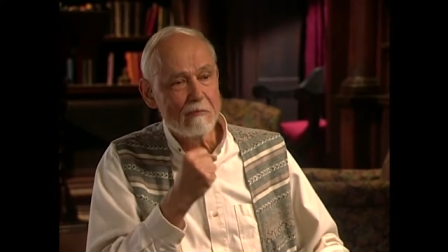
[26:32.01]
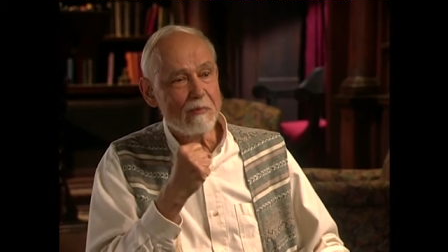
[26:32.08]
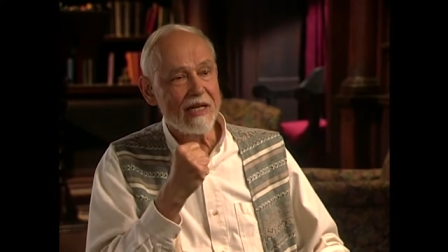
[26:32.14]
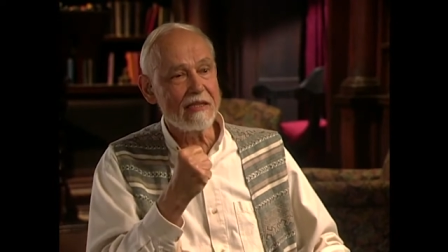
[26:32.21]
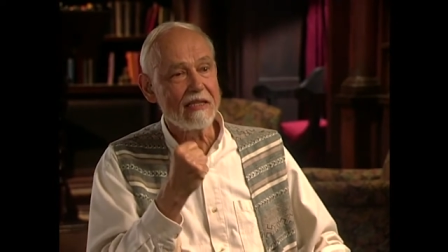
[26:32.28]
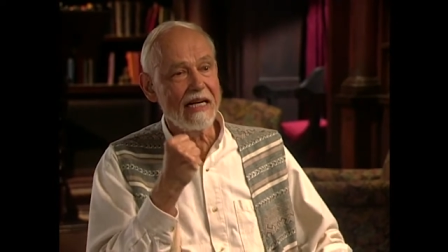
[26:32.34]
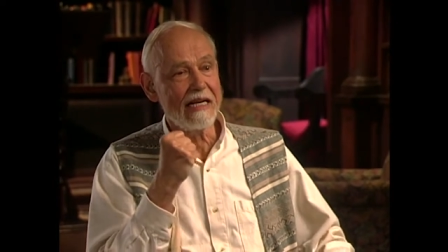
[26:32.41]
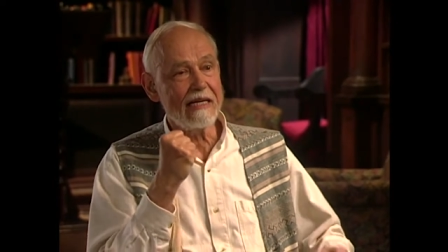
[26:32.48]

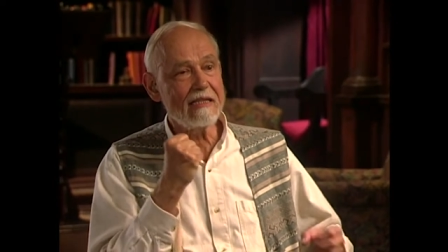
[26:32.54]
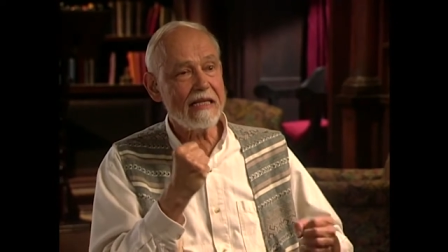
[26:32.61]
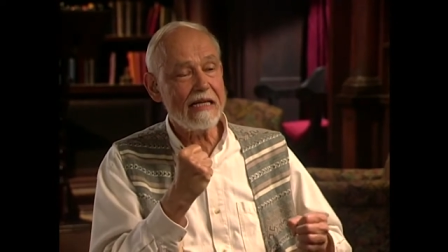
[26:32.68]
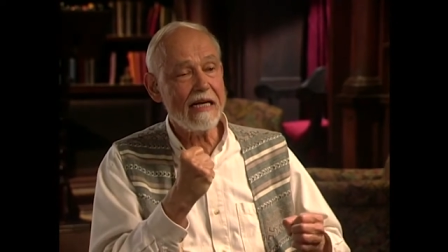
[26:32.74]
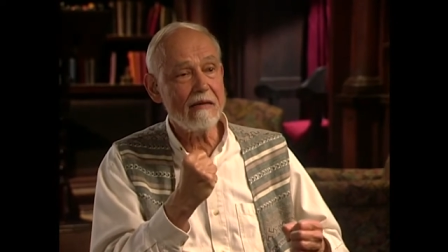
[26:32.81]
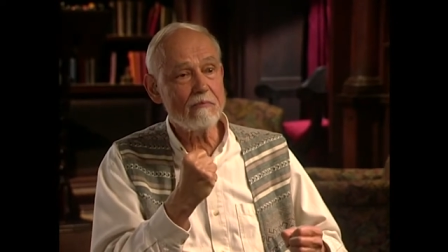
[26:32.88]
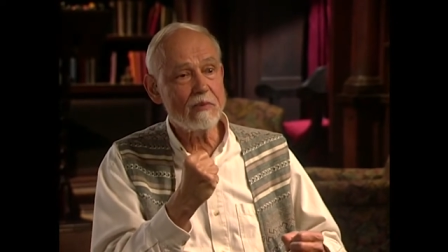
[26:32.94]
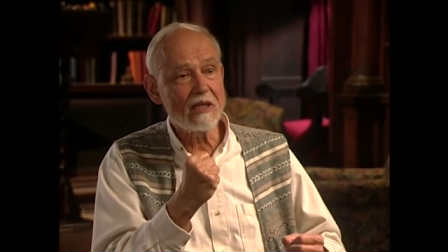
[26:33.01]
but it
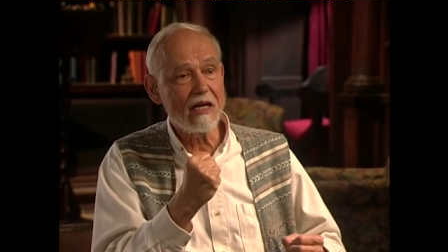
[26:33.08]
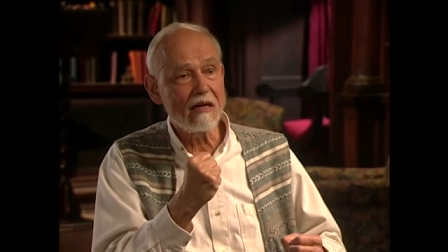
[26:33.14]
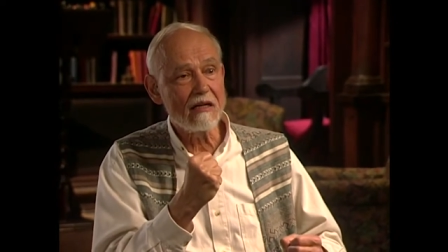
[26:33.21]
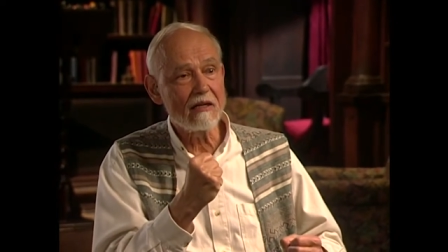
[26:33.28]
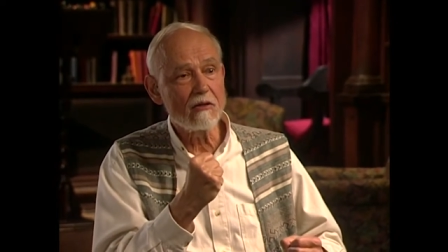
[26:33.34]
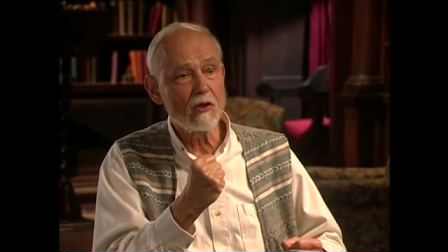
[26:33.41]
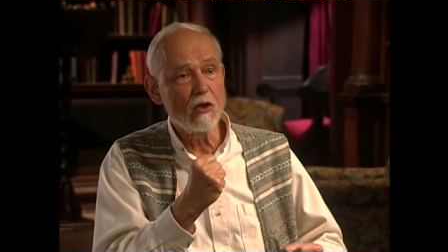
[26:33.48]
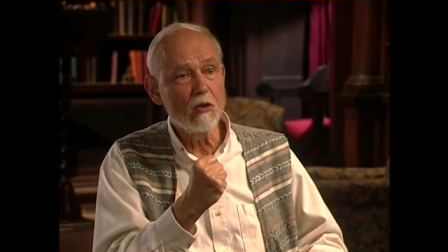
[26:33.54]
kept
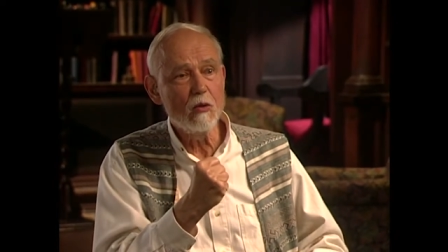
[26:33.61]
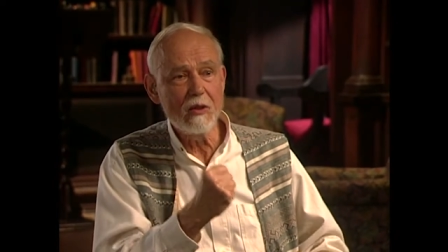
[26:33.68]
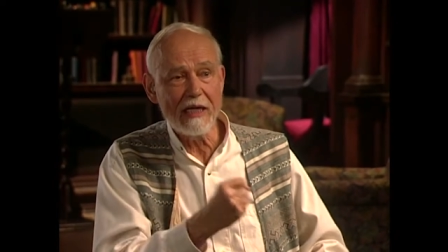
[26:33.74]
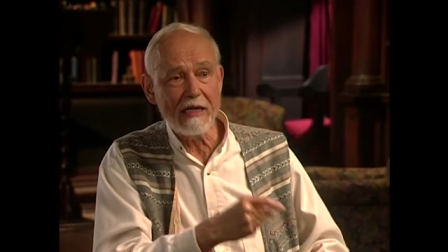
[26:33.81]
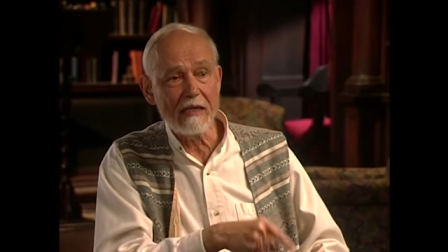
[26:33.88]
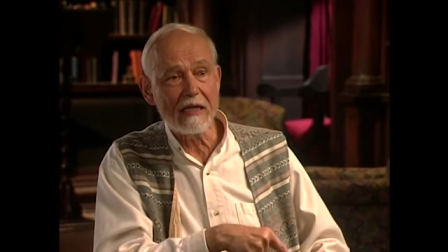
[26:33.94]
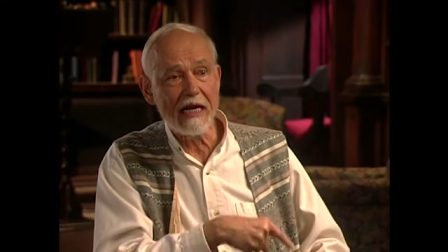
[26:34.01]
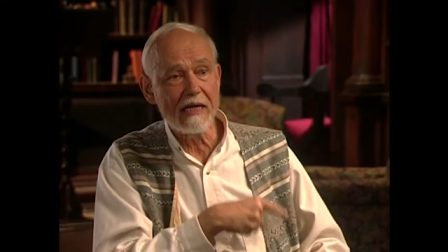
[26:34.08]
on
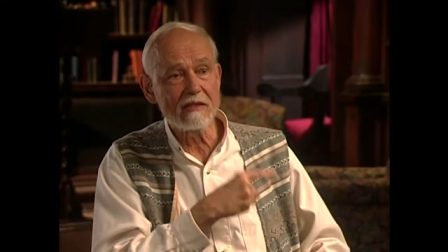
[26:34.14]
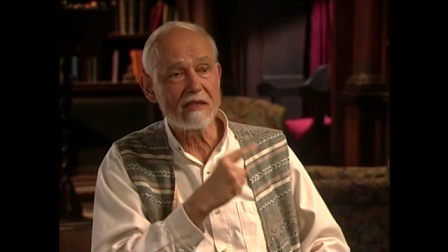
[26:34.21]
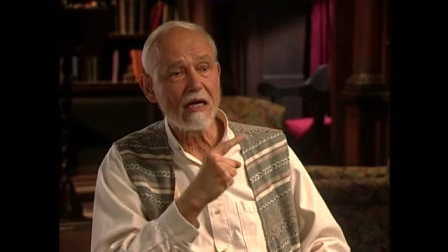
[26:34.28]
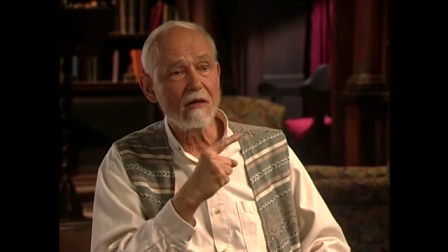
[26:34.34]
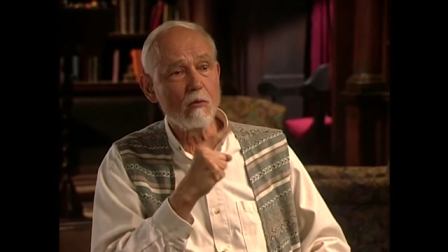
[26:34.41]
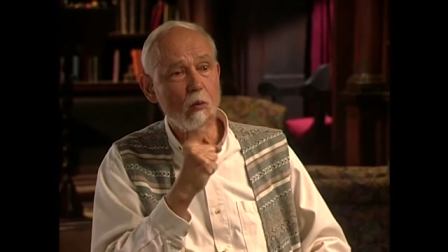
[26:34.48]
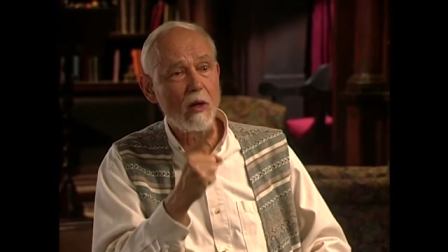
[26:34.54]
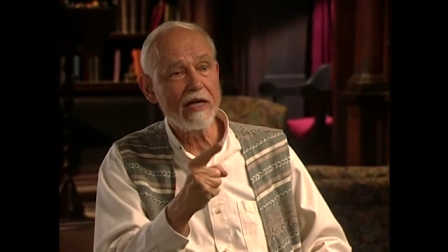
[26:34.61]
going as
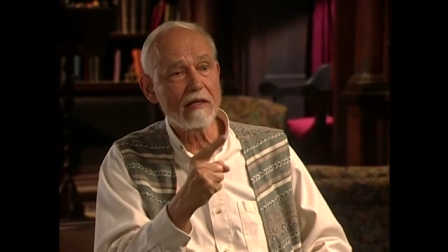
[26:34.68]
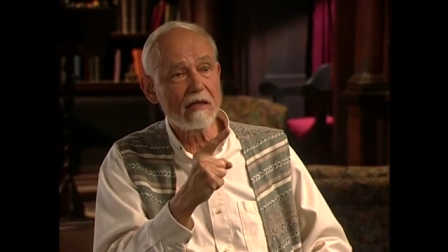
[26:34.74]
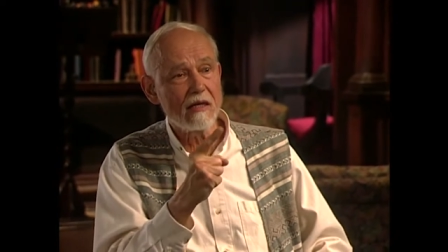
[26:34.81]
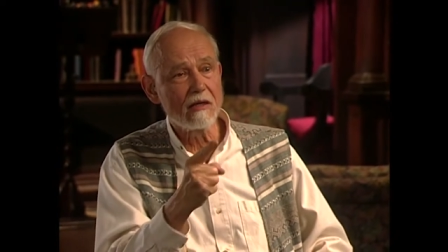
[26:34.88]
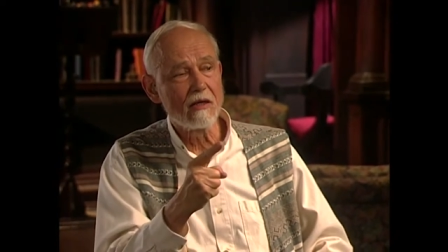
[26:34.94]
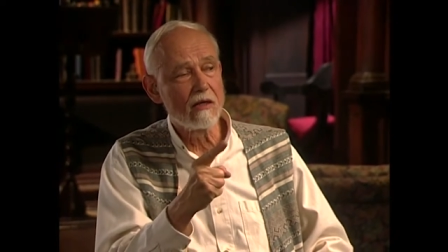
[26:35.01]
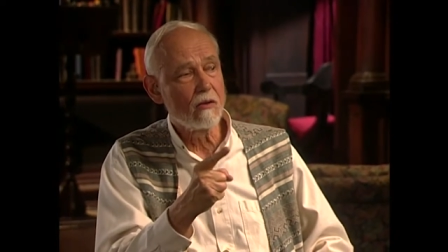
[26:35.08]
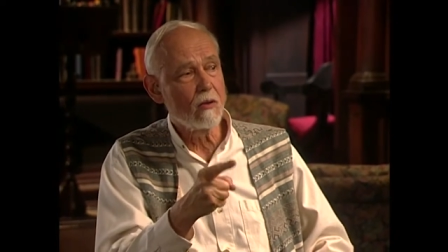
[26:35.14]
I
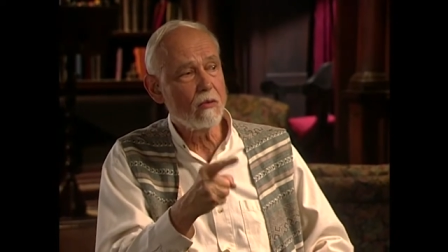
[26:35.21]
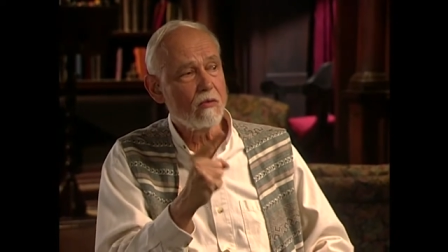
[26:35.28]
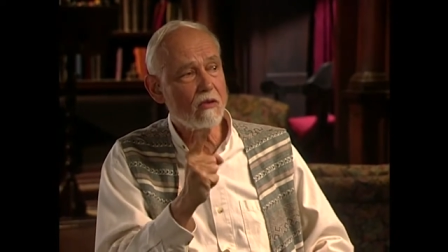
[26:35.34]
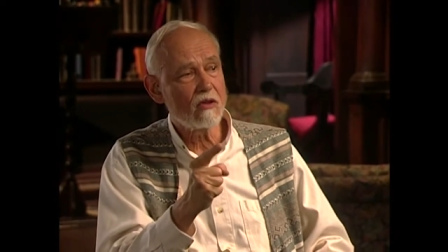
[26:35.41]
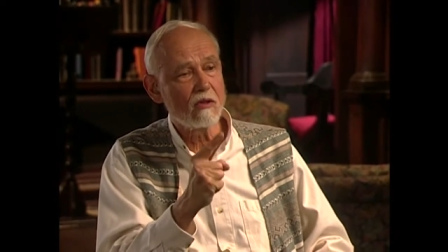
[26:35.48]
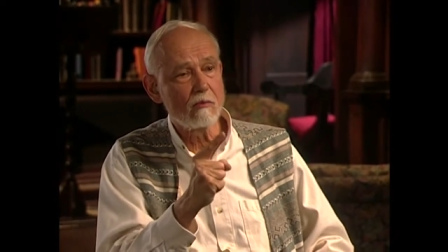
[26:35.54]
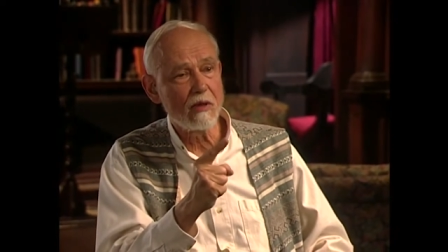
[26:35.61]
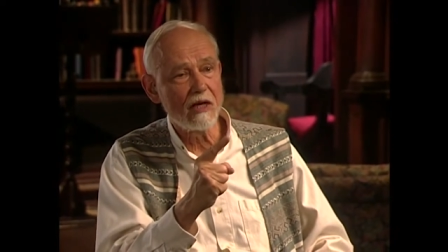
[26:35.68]
went
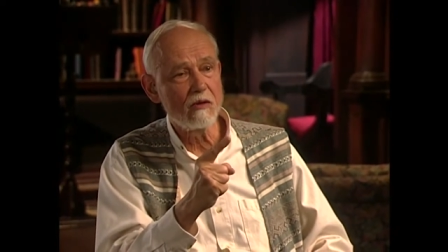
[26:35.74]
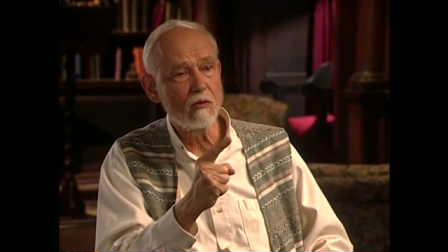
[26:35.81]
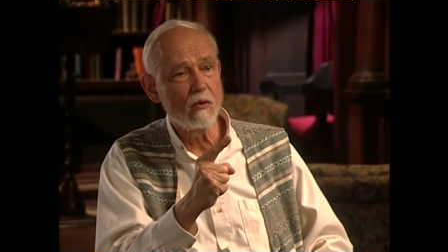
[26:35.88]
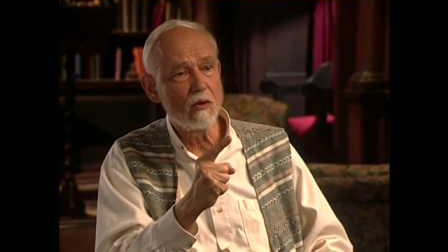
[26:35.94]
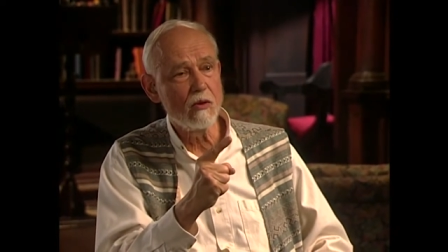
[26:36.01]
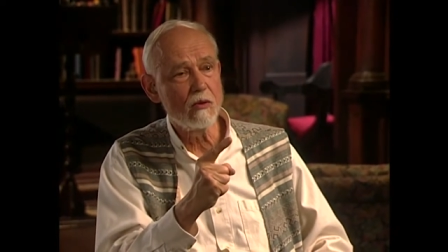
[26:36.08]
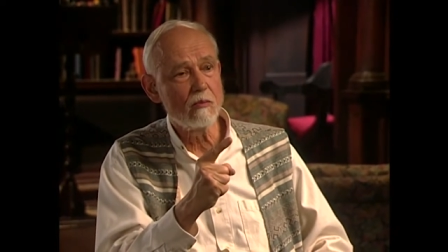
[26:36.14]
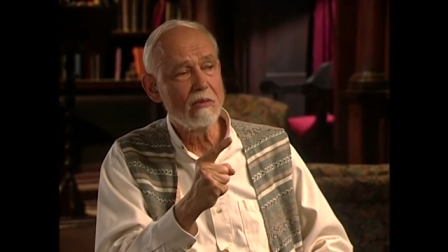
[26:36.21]
alone to my
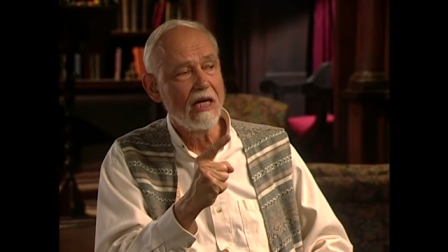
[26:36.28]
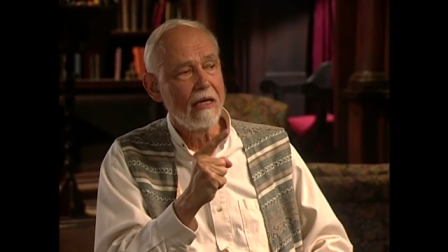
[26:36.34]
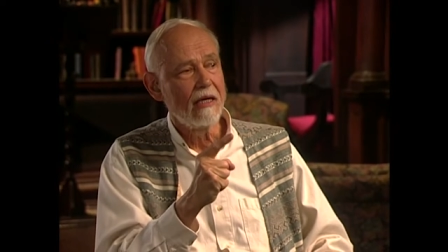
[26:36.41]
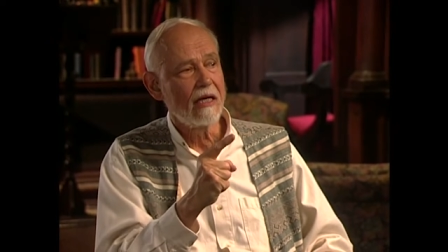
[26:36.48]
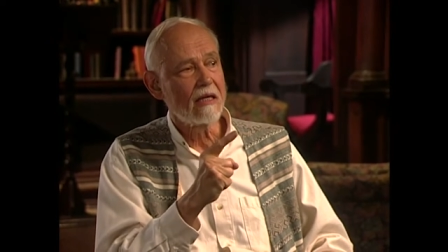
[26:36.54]
room